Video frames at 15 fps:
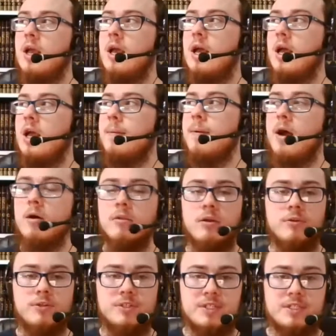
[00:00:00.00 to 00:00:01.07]
How
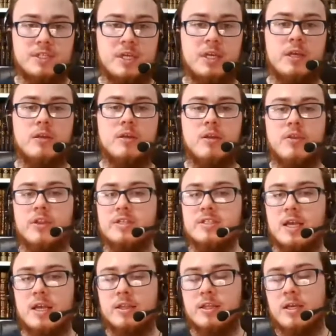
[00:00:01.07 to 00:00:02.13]
long does it take, and things
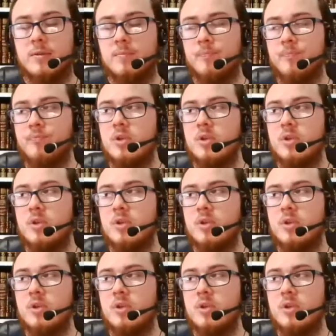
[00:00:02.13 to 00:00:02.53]
like that.